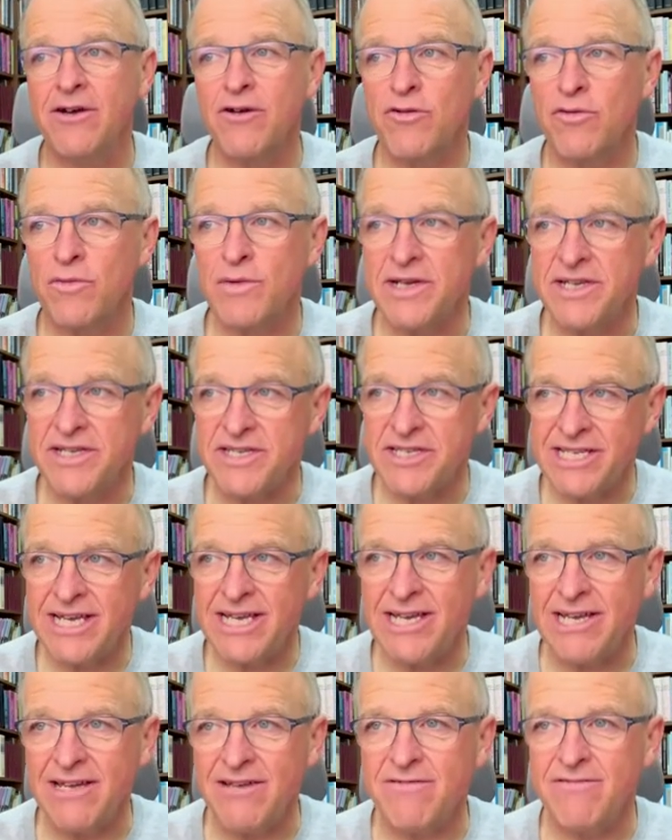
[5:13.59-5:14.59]

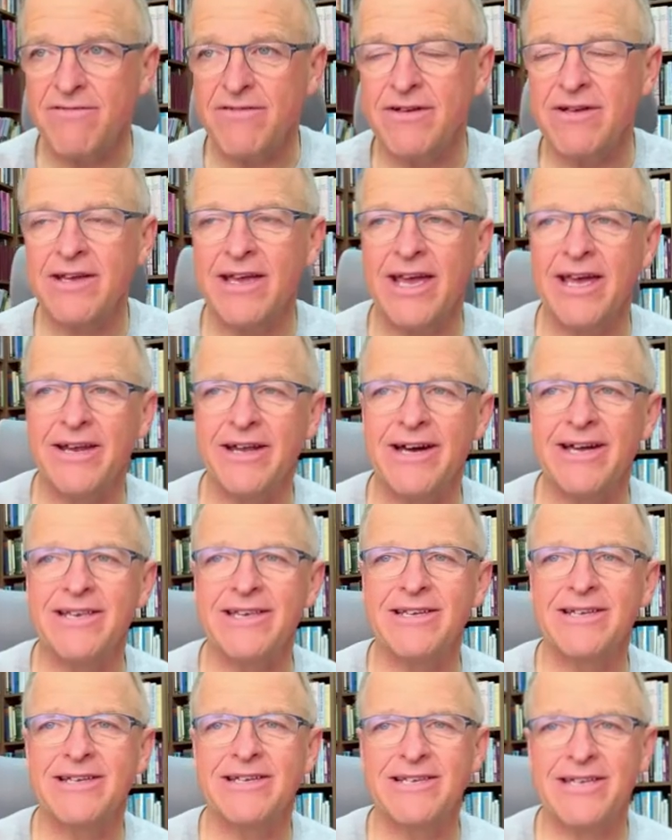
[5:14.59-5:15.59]
receive, cannot
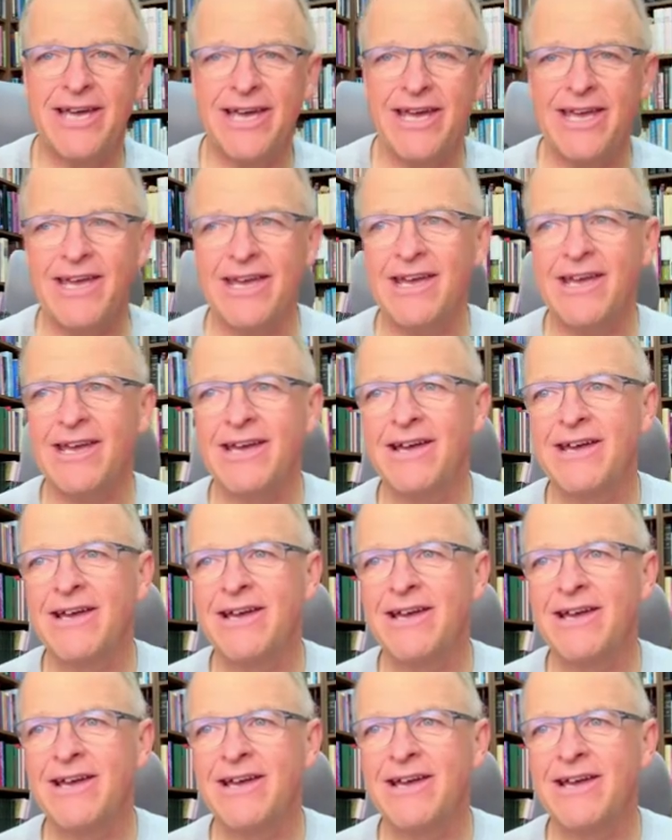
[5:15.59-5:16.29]
take.